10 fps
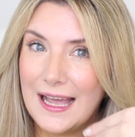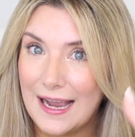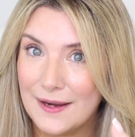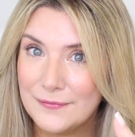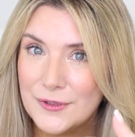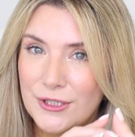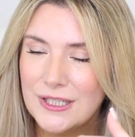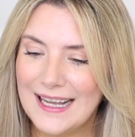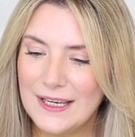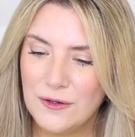
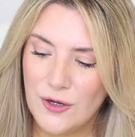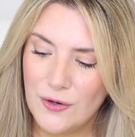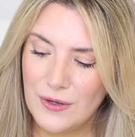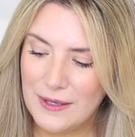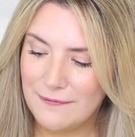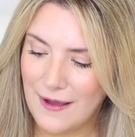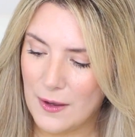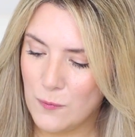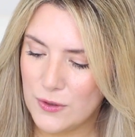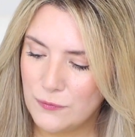After, I don't know if
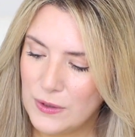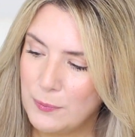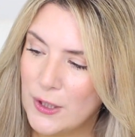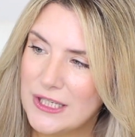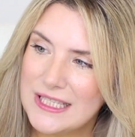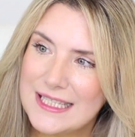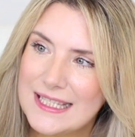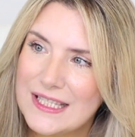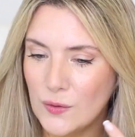I would repurchase.